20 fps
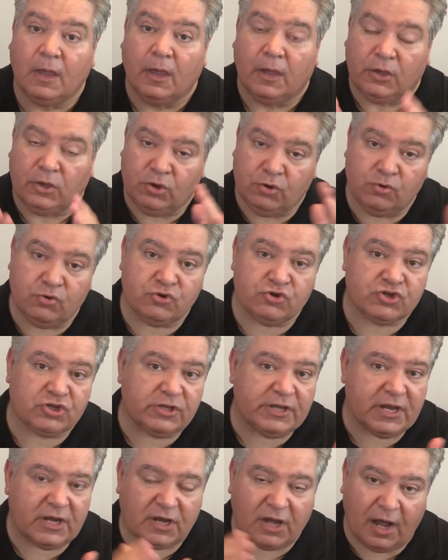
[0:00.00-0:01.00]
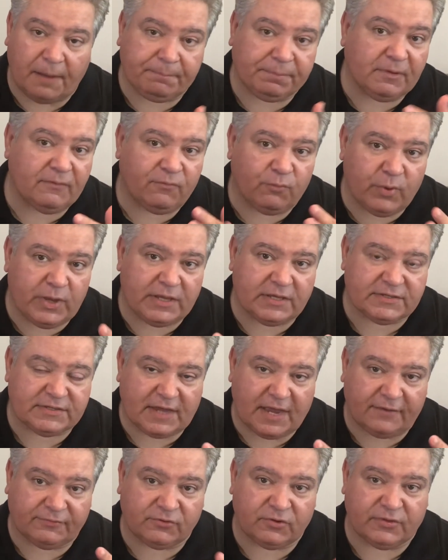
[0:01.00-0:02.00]
Usually a couple of weeks
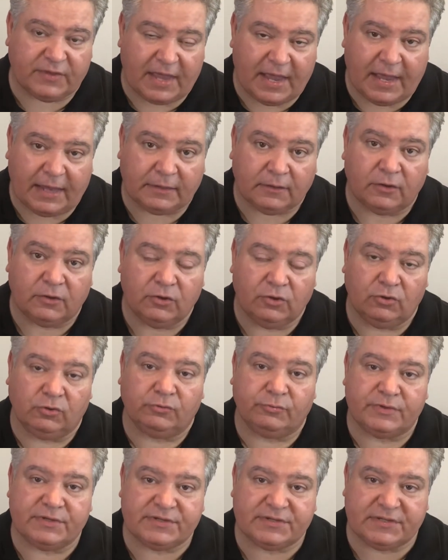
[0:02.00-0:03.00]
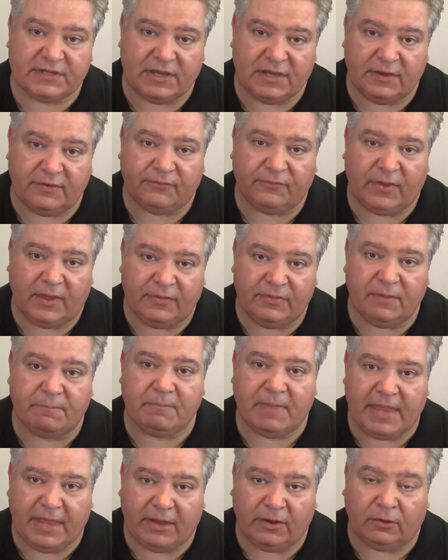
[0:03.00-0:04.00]
after that, you'll receive in the
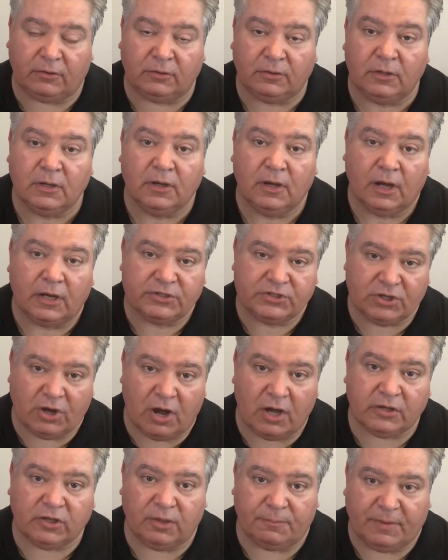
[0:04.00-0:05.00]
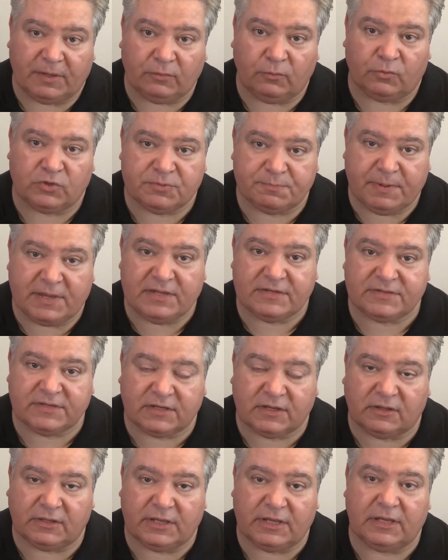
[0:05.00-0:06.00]
mail a document which
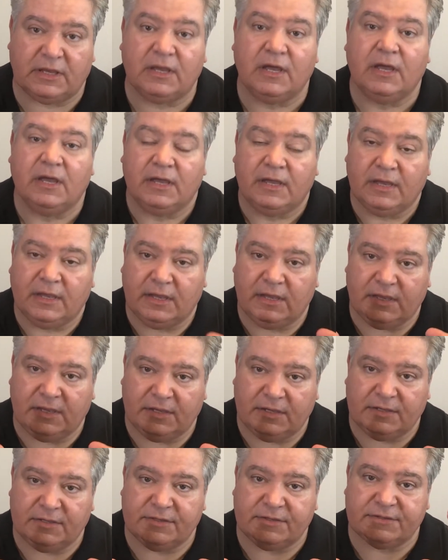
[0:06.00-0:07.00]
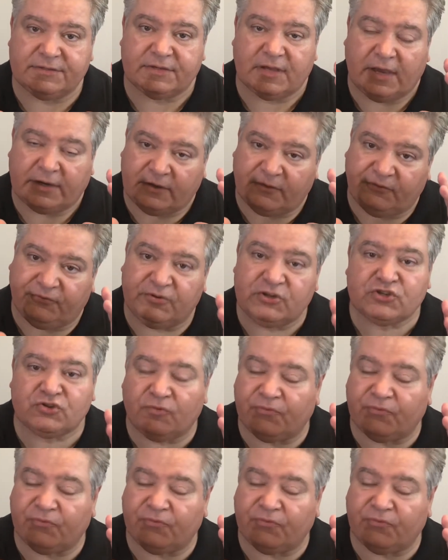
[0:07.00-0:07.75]
basically is an official